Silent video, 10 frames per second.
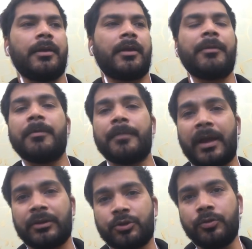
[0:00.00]
Coming
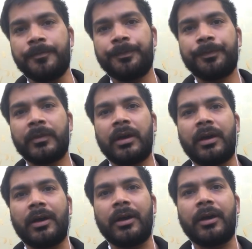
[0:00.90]
back to
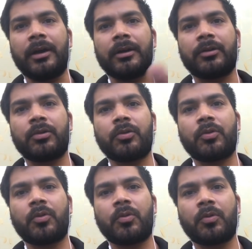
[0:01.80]

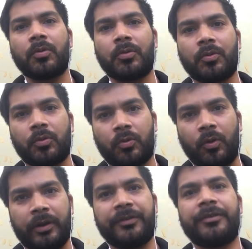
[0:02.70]

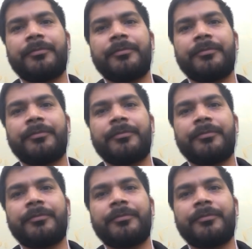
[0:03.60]
quants.